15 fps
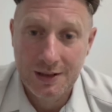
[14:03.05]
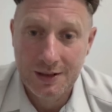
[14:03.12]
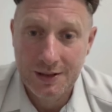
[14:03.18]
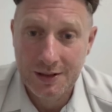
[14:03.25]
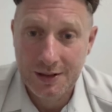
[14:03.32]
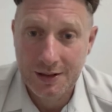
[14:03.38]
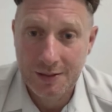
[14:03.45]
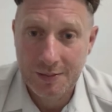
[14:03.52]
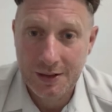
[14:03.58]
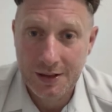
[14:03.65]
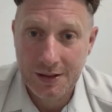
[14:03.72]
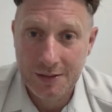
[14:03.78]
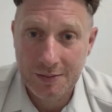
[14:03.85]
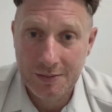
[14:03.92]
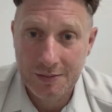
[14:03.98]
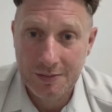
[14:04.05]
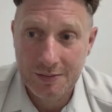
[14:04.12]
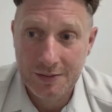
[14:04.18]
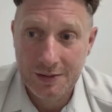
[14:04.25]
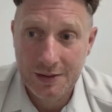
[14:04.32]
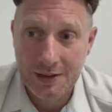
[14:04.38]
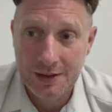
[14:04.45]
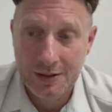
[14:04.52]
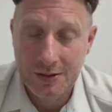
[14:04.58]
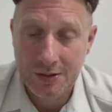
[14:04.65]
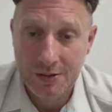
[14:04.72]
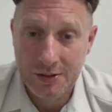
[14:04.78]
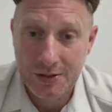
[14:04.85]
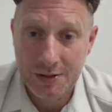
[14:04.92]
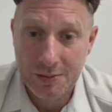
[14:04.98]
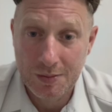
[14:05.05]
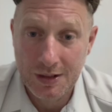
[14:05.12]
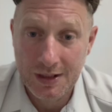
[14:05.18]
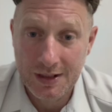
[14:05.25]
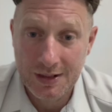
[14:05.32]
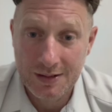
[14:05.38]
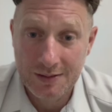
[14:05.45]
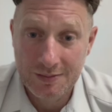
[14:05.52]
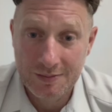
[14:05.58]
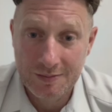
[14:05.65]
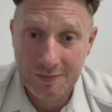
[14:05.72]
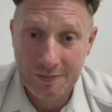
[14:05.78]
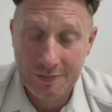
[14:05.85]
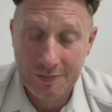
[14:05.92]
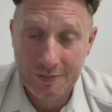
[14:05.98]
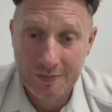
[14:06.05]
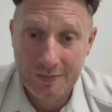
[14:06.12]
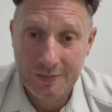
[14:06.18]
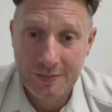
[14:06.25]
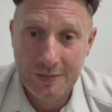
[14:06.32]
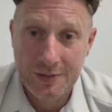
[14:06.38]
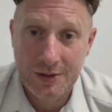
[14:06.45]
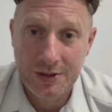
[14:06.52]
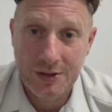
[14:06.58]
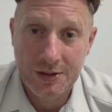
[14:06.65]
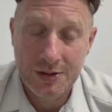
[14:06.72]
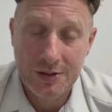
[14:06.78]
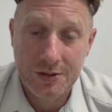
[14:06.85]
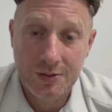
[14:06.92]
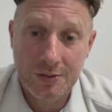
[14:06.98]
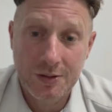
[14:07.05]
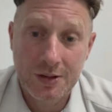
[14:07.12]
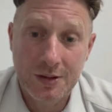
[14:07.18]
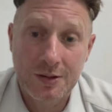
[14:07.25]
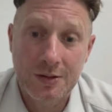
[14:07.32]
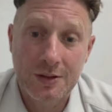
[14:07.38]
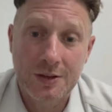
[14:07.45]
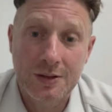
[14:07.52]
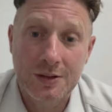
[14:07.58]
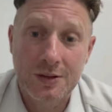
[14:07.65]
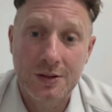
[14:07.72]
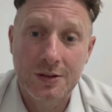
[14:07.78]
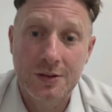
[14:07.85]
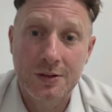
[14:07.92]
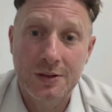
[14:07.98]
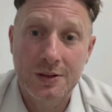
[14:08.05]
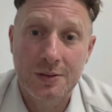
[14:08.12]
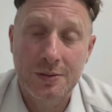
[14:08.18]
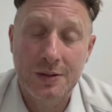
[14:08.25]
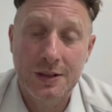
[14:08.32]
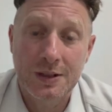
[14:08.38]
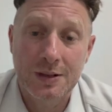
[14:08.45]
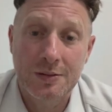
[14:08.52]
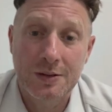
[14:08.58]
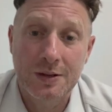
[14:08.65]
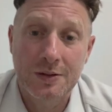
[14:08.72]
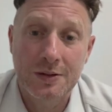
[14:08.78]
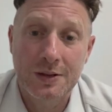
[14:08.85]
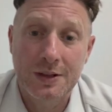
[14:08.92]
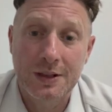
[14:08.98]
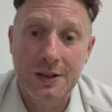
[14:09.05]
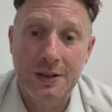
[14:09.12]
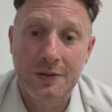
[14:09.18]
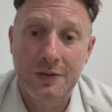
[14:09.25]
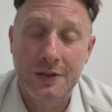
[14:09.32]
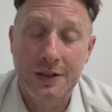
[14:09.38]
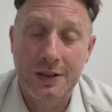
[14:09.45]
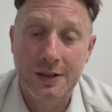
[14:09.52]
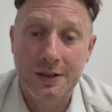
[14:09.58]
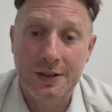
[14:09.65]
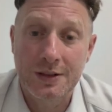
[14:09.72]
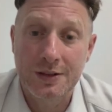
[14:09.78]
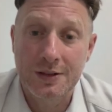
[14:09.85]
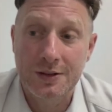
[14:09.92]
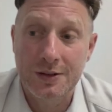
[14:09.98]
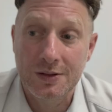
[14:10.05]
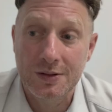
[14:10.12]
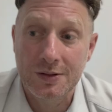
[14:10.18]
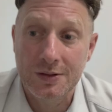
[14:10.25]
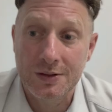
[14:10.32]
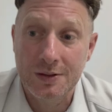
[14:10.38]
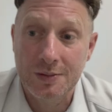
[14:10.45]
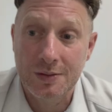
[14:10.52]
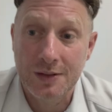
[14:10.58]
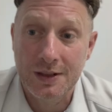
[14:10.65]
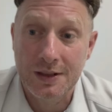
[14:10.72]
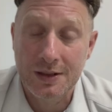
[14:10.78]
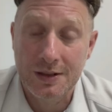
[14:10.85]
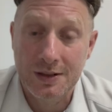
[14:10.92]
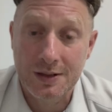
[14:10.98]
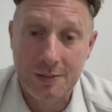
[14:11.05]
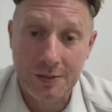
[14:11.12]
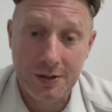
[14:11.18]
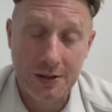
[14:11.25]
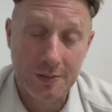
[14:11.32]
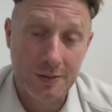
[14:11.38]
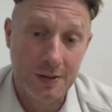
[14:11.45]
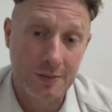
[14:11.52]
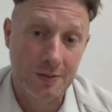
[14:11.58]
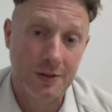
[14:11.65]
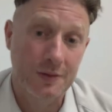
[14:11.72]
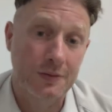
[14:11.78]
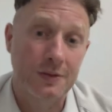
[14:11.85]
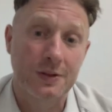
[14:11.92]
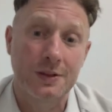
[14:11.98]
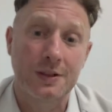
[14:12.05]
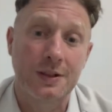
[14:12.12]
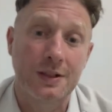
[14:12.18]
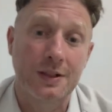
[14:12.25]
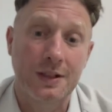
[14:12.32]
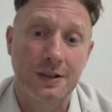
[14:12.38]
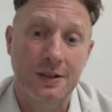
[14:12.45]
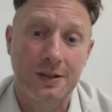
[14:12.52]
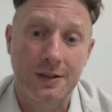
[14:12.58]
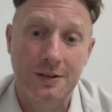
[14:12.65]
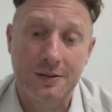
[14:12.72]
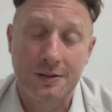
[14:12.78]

Yeah, I met him, Lucas Black. So I used to write letters to Lucas Black when I was a kid, fan letters. So Lucas Black is somebody I met when I first started acting.